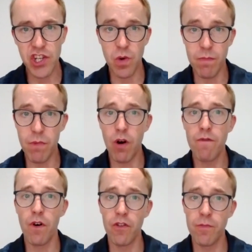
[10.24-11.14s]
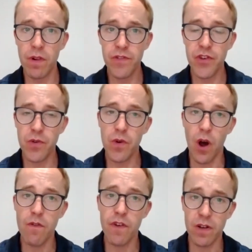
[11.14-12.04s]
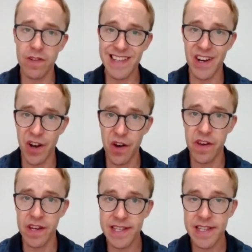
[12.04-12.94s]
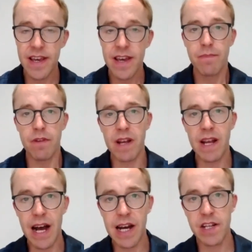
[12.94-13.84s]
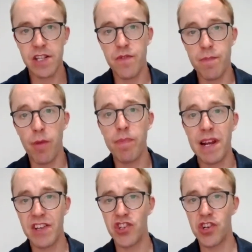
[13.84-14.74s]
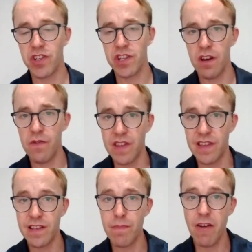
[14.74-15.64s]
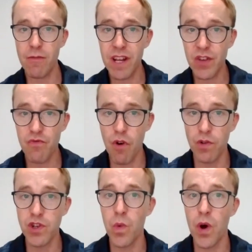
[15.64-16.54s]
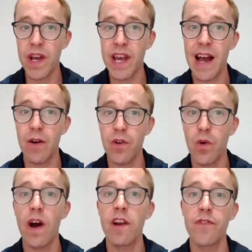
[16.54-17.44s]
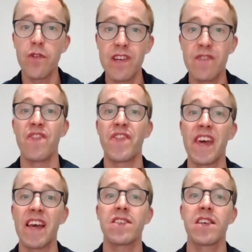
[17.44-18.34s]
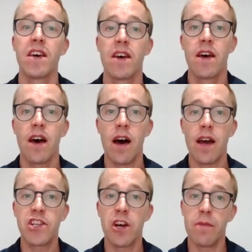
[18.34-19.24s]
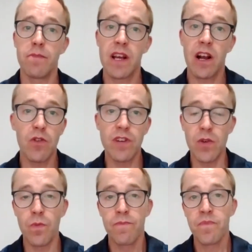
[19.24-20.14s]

who are more vulnerable to overdoses than others, but regardless of the population you're serving, it's the paramedic's role to work out quite a few different things, uh, in term, including